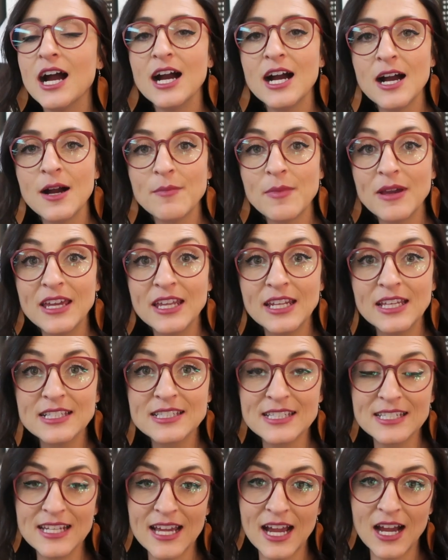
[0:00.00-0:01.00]
Um, it
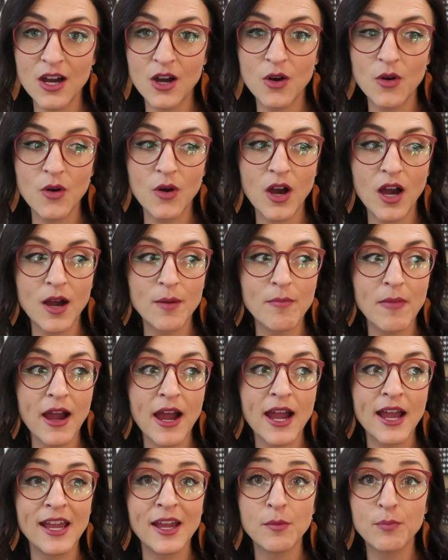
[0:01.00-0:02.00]
is now
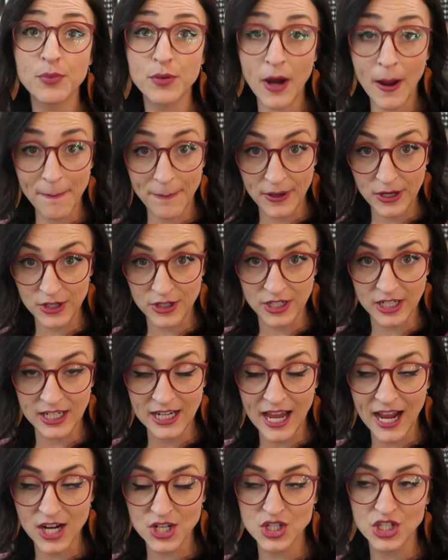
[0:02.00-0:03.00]
my prep
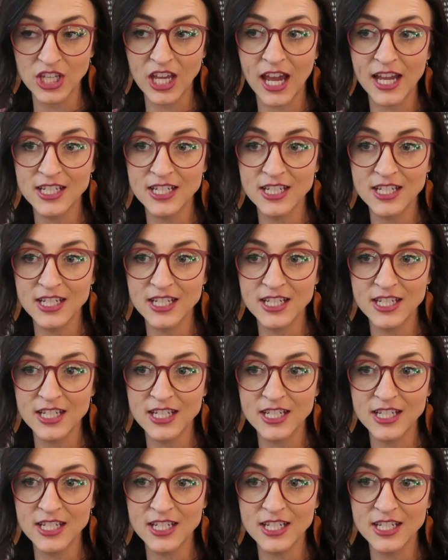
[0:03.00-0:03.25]
period, actually.